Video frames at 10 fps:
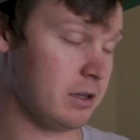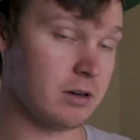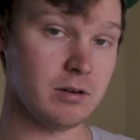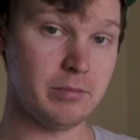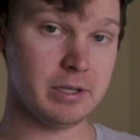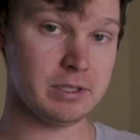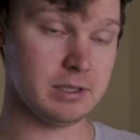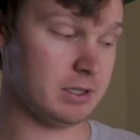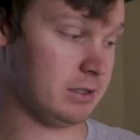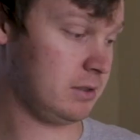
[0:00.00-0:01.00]
you're in
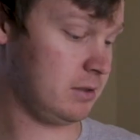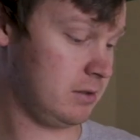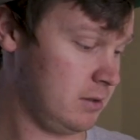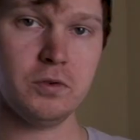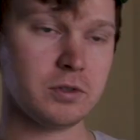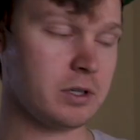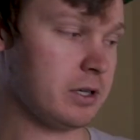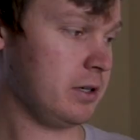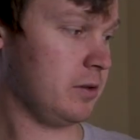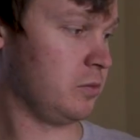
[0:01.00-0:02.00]
business.
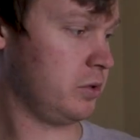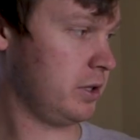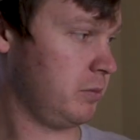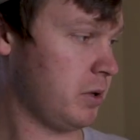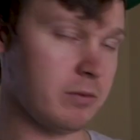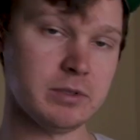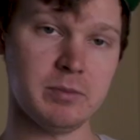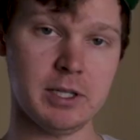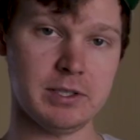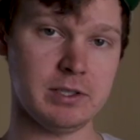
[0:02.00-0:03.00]
Overall, I'm pretty pumped
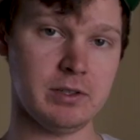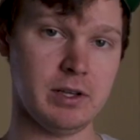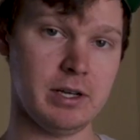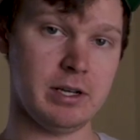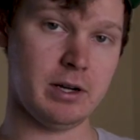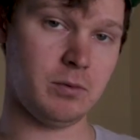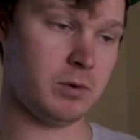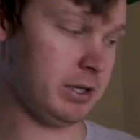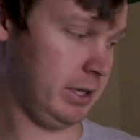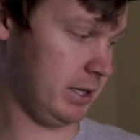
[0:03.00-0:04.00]
about this light. I
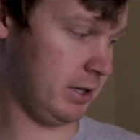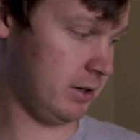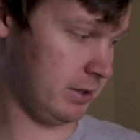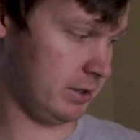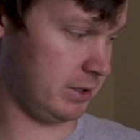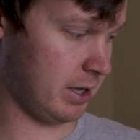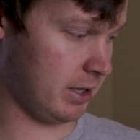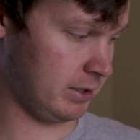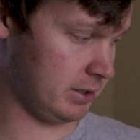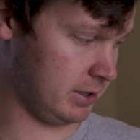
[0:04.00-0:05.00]
want to get it on
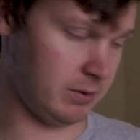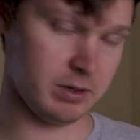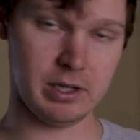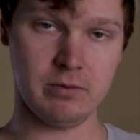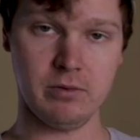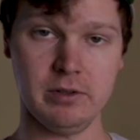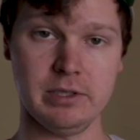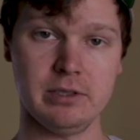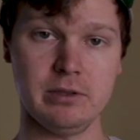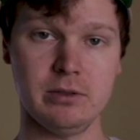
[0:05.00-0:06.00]
set and see what it can
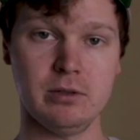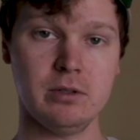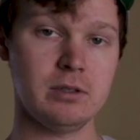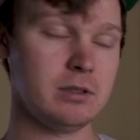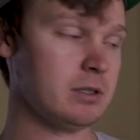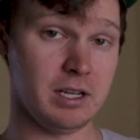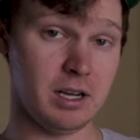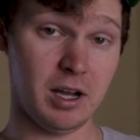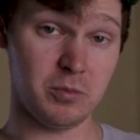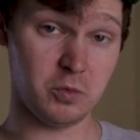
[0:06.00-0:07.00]
really do,
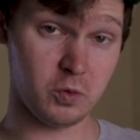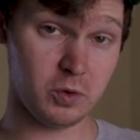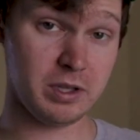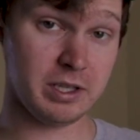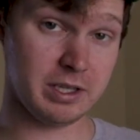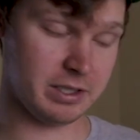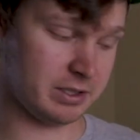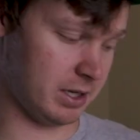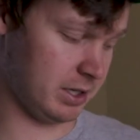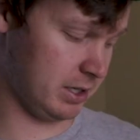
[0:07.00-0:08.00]
and I'm really
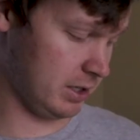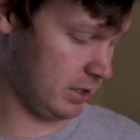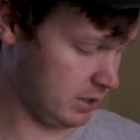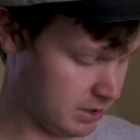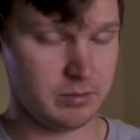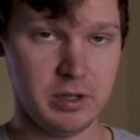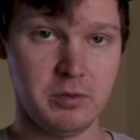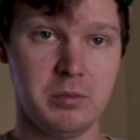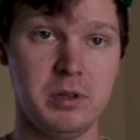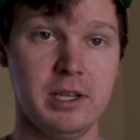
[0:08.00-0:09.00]
excited to be
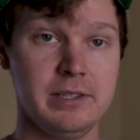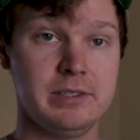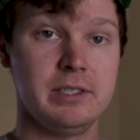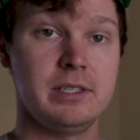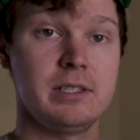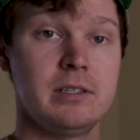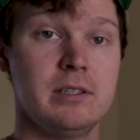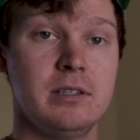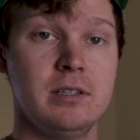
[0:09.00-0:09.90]
replacing